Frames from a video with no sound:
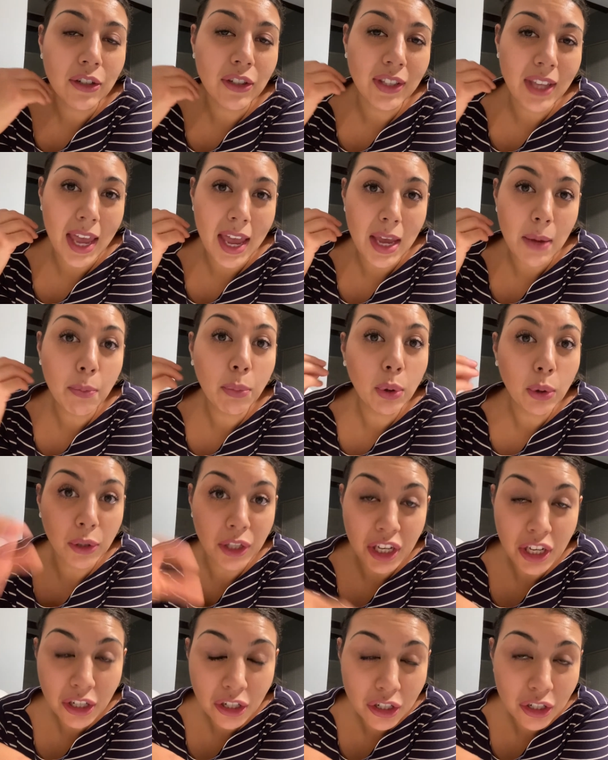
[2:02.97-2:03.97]
a
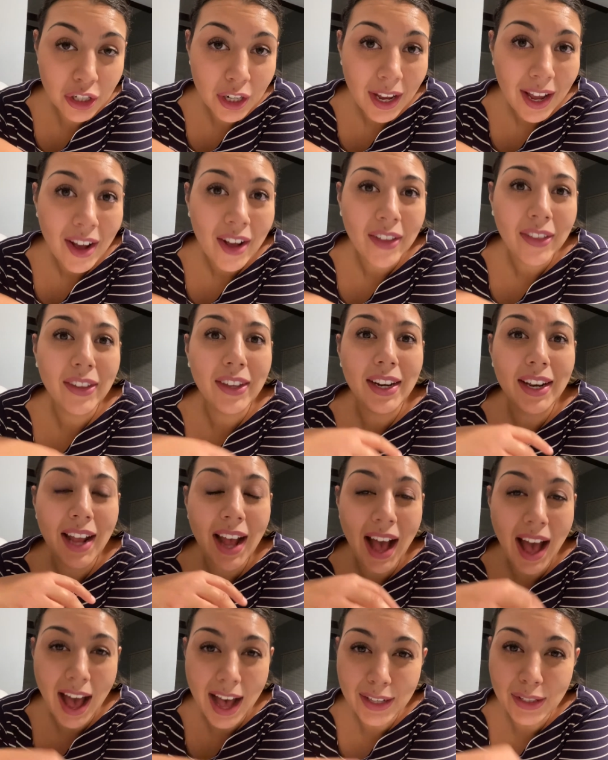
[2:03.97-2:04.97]
pouliche that it
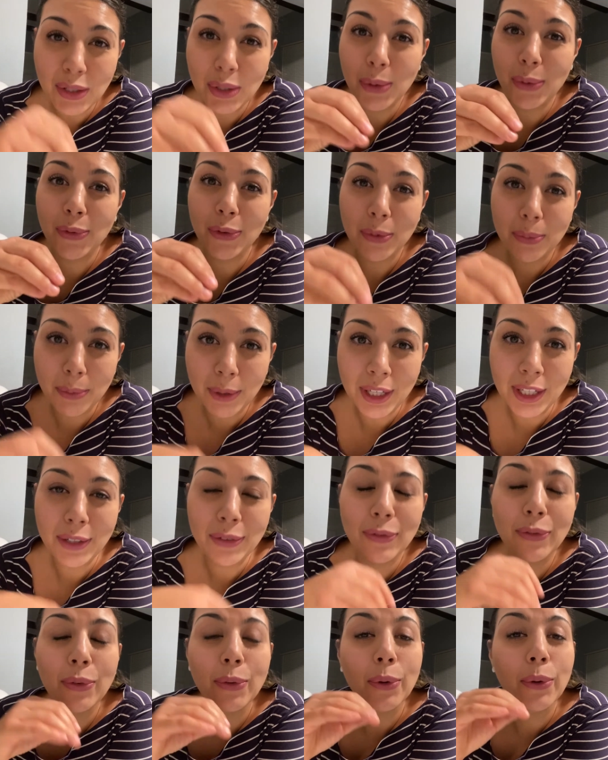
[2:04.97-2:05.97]
has to ferment
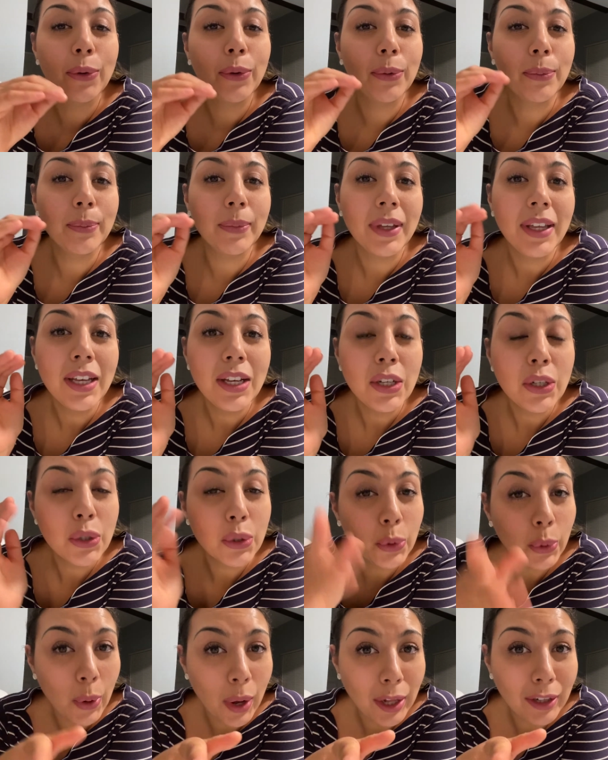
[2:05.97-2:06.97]
from
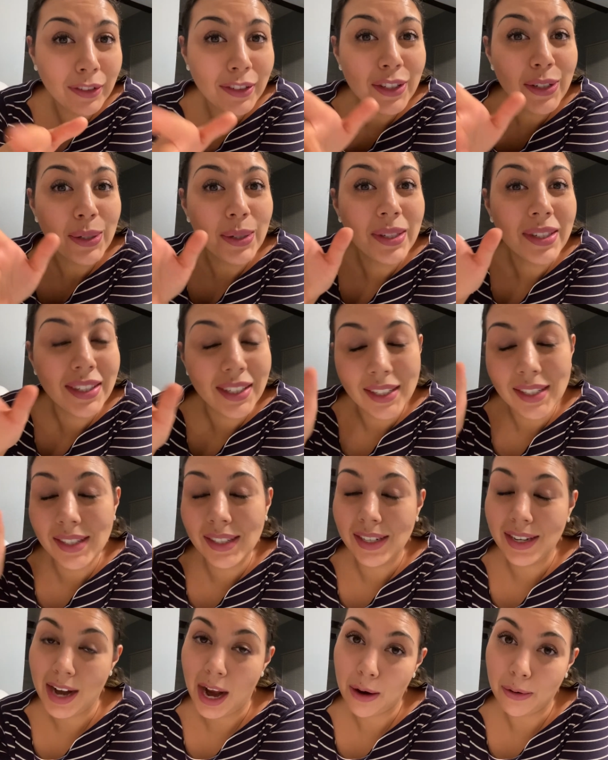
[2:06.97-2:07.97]
12 to
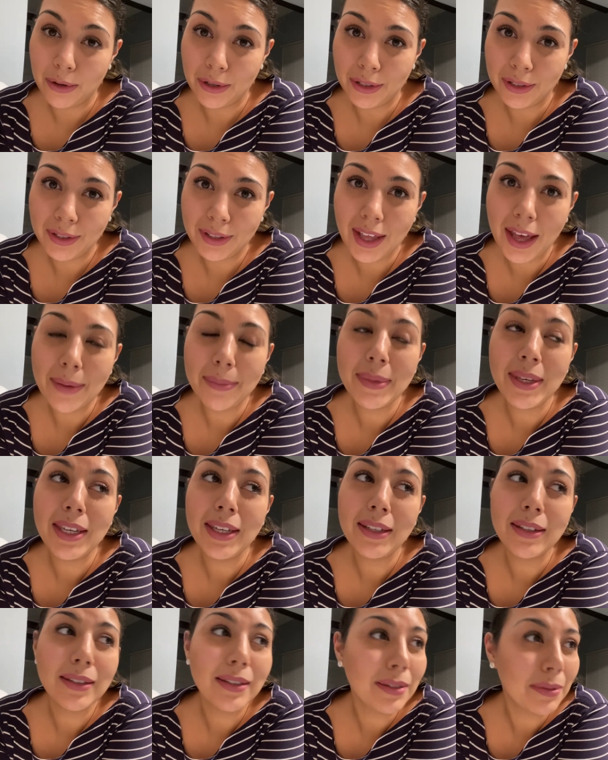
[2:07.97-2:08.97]
16 hours. That
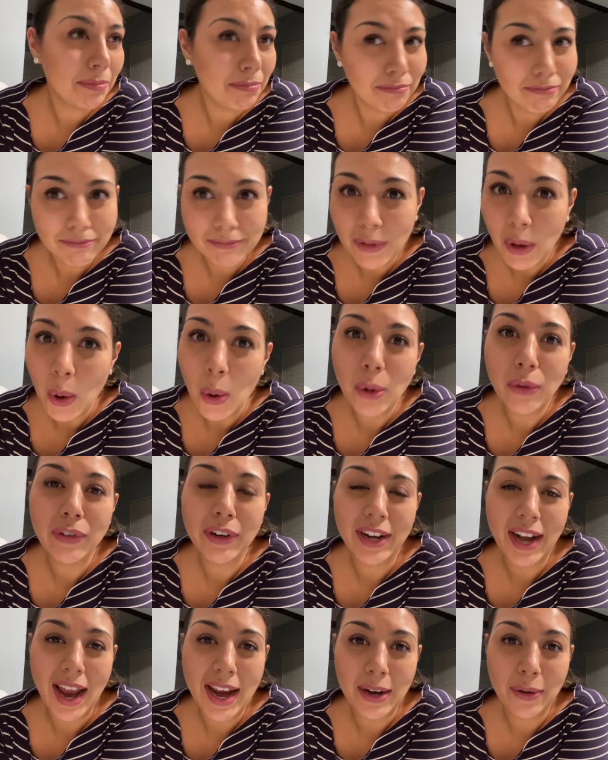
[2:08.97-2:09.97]
means
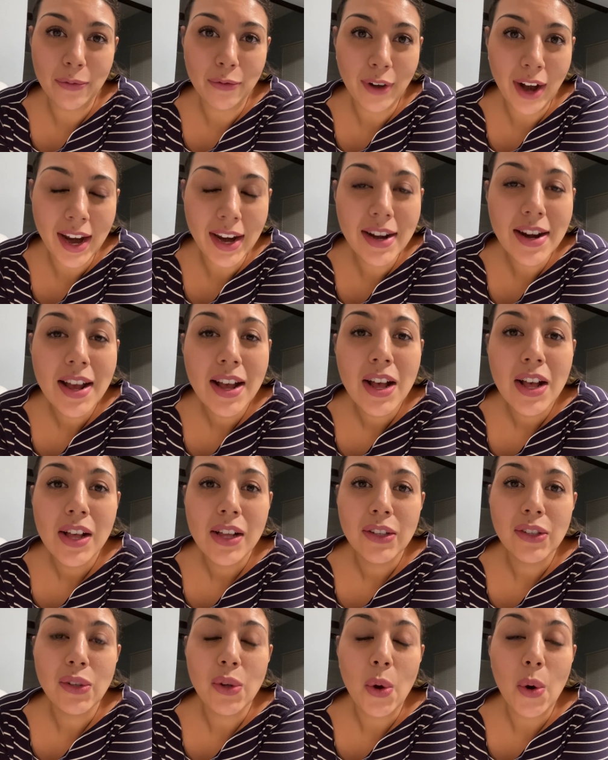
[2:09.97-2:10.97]
overnight, right?
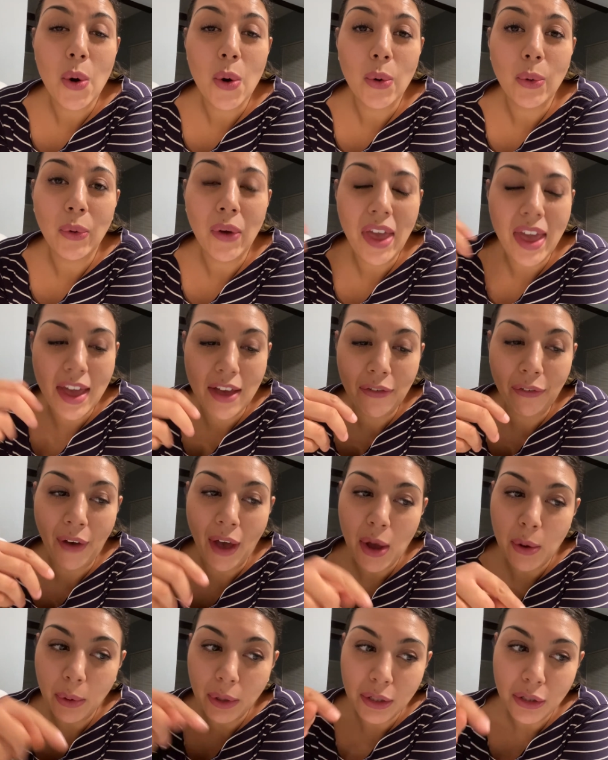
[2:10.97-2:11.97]
So if
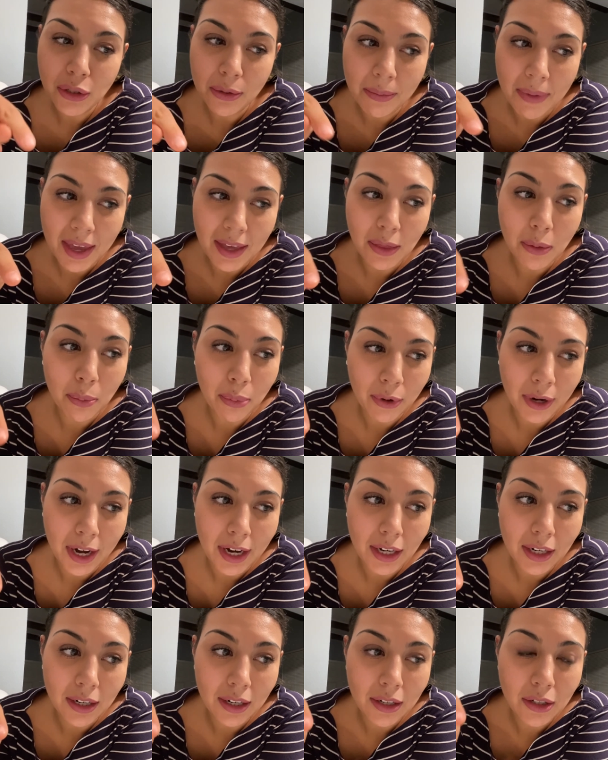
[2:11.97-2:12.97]
I want to make the
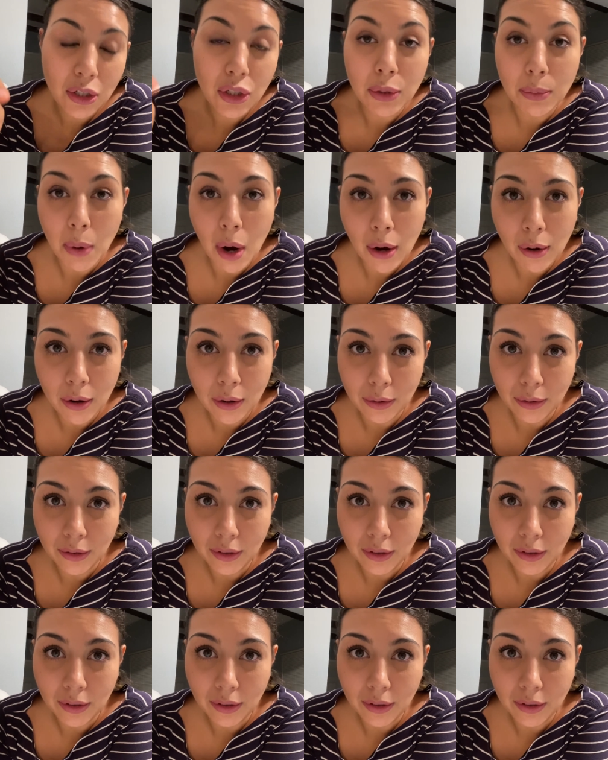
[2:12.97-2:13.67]
bread tomorrow,